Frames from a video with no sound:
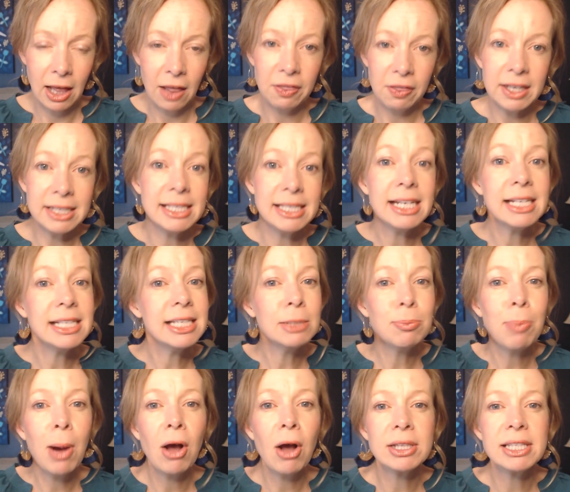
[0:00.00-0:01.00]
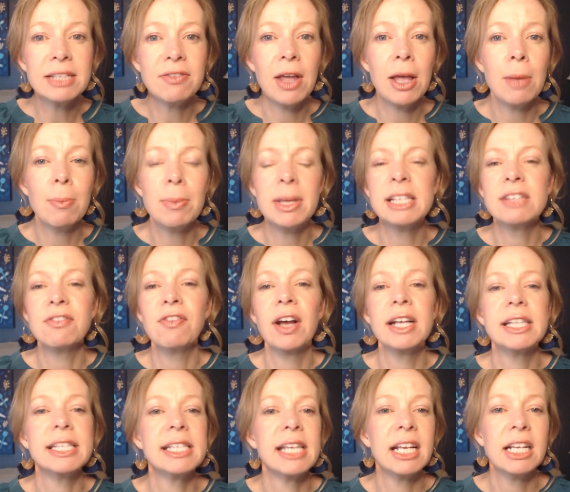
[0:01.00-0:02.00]
The addicted part of him is
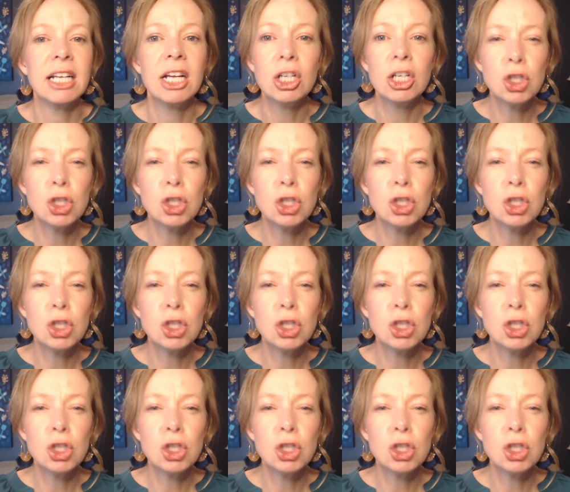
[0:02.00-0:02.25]
fighting